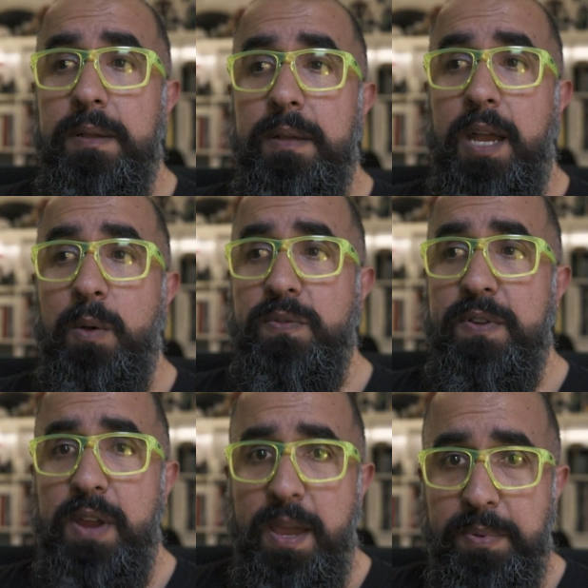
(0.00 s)
I was
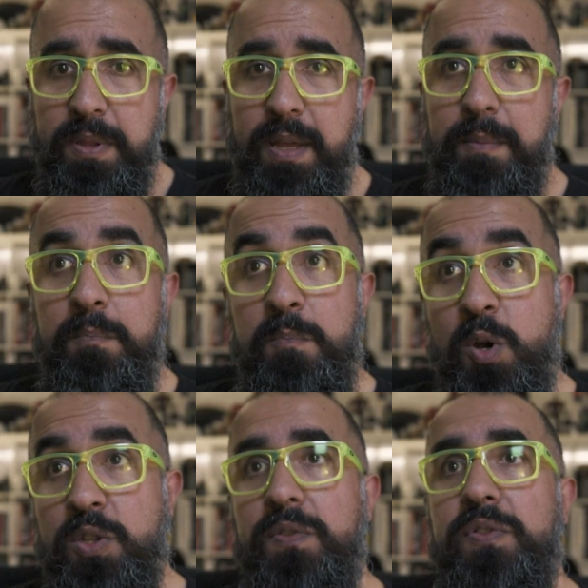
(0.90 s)
very happy that
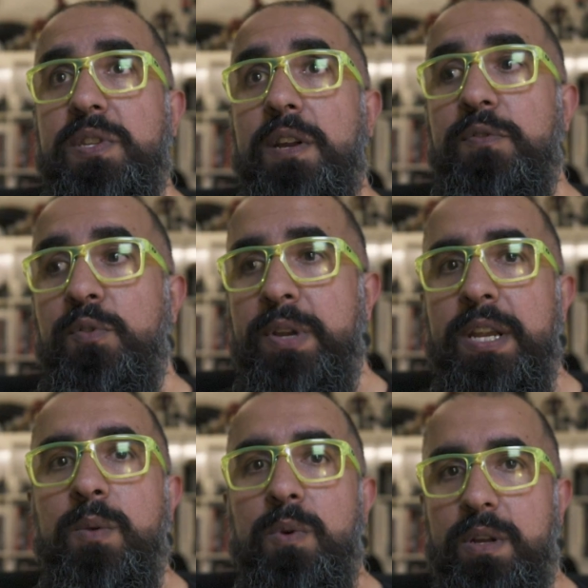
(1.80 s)
most of the stuff
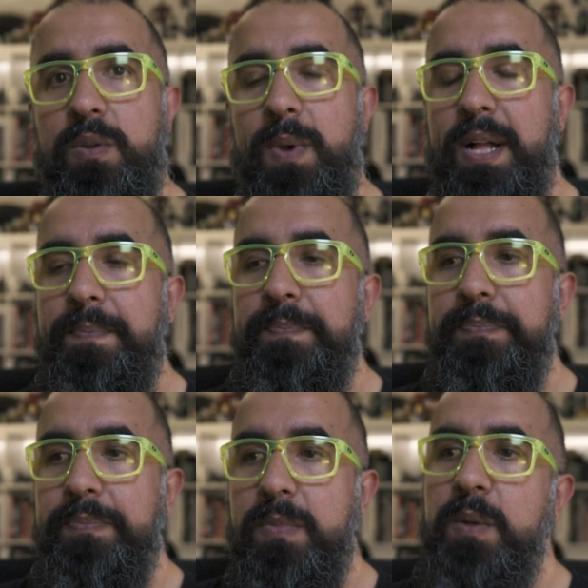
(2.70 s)
really worked well.
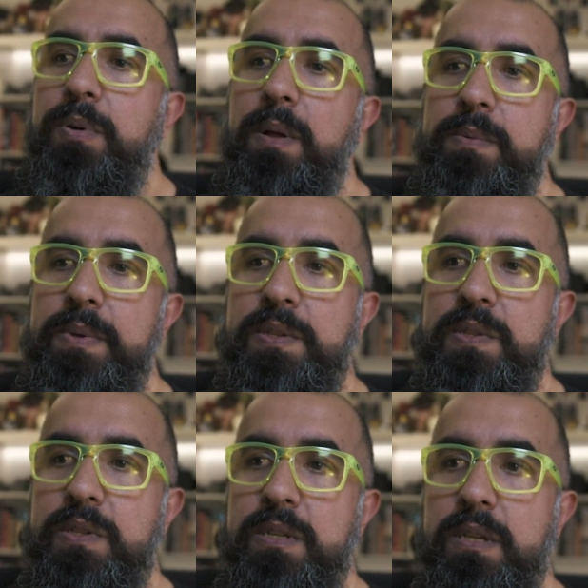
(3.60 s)
The problem
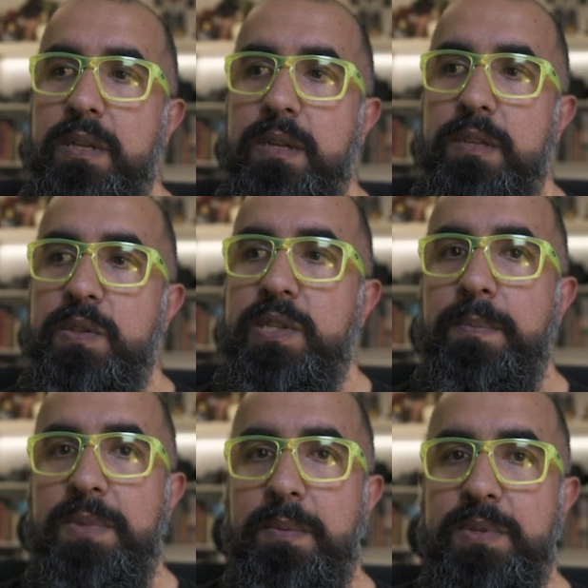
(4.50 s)
is you
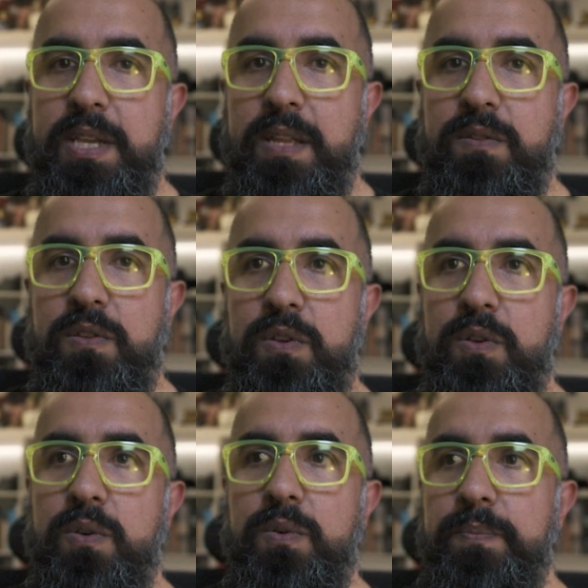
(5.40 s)
sometimes get
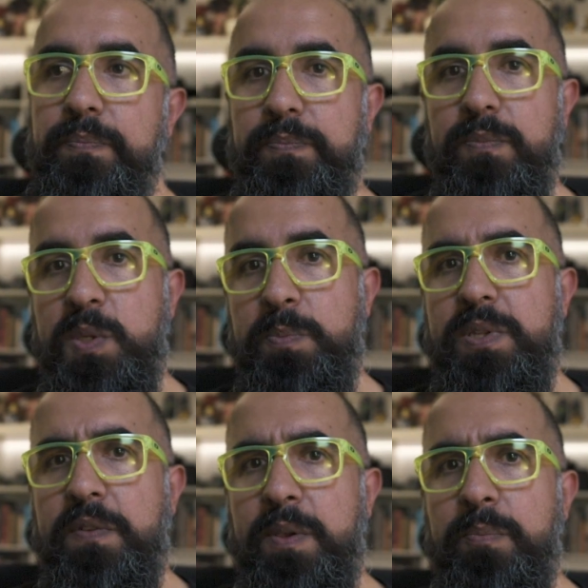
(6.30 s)
to
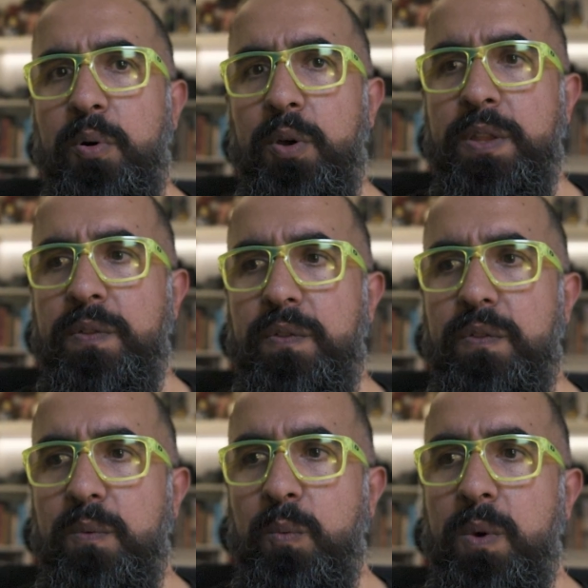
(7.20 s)
specific
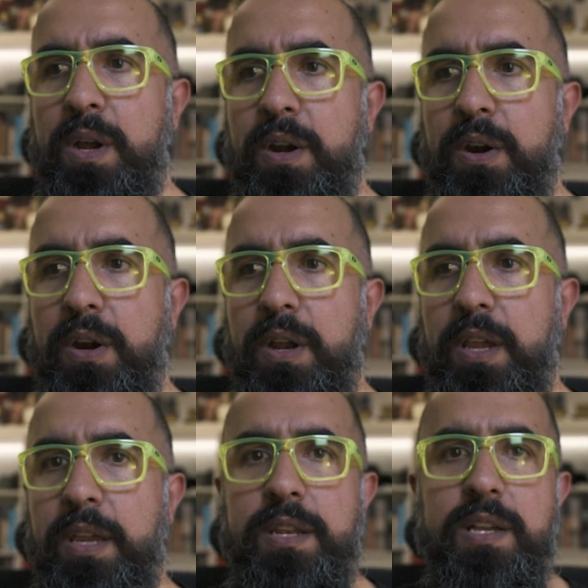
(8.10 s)
points where
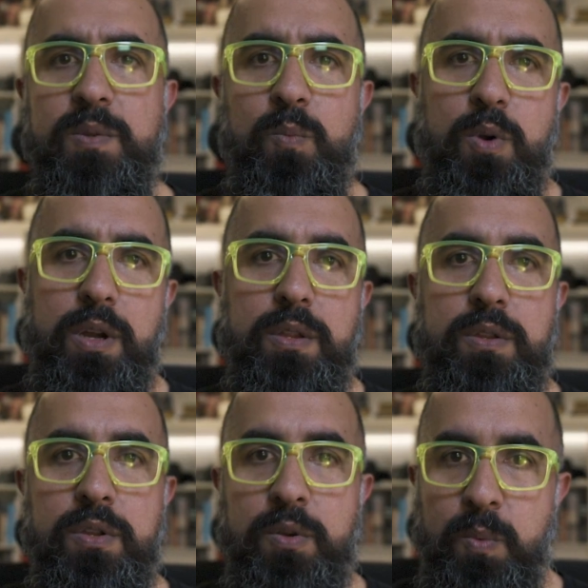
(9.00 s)
it doesn't work
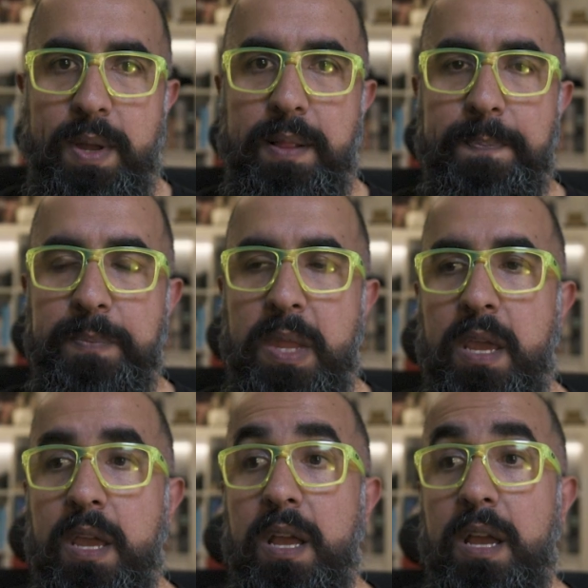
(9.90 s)
too well.
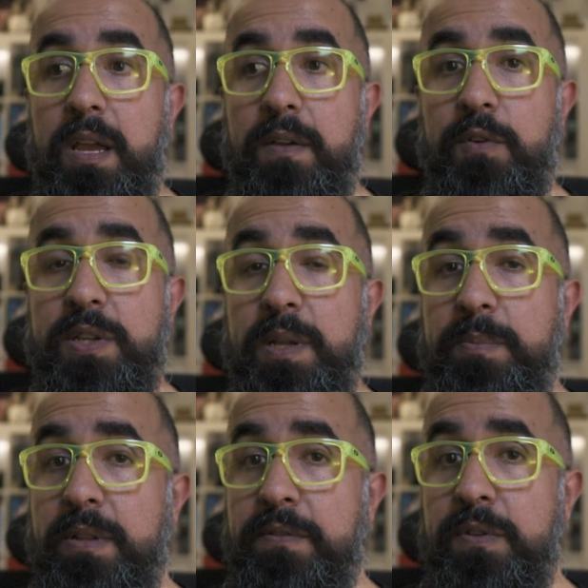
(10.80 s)
For
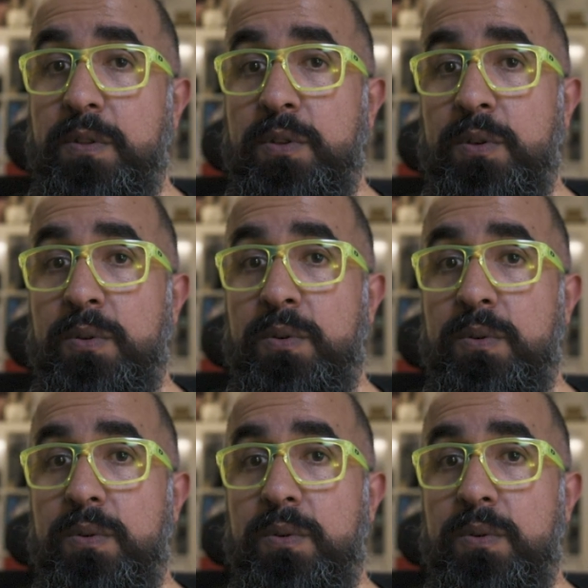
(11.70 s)
example, if you do